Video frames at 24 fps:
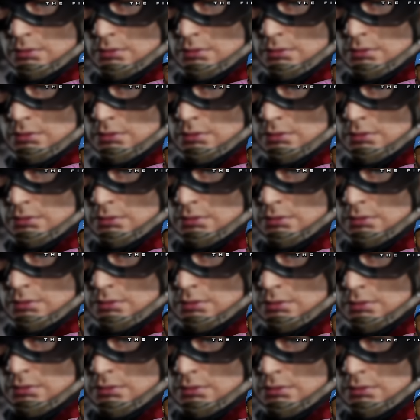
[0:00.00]

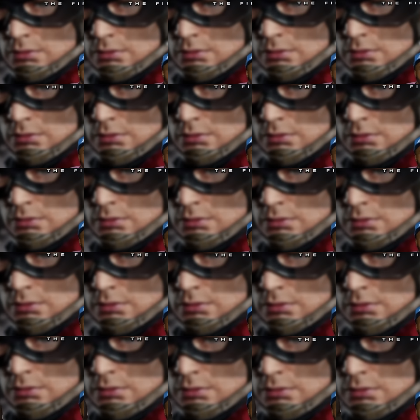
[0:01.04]

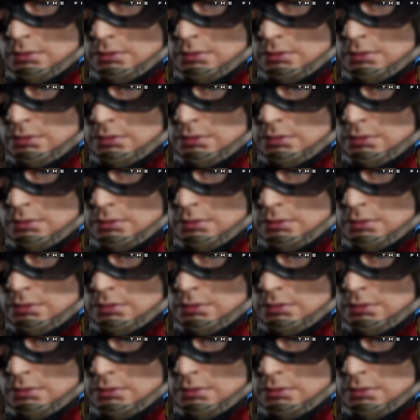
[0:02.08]
(silent)